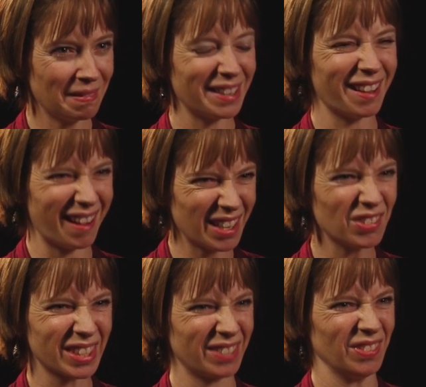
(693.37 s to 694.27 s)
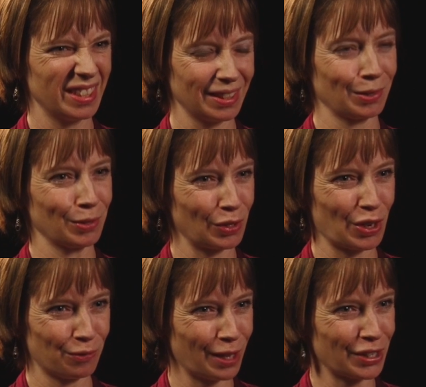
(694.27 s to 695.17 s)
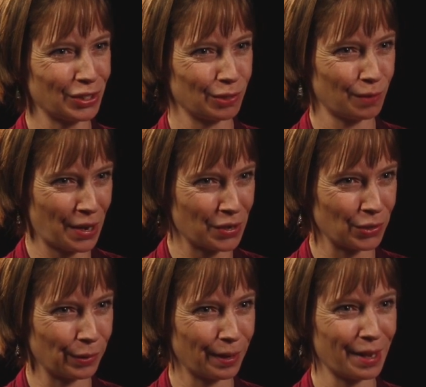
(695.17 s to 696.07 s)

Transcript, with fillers: And I was dealing with a lot of flashes of anger.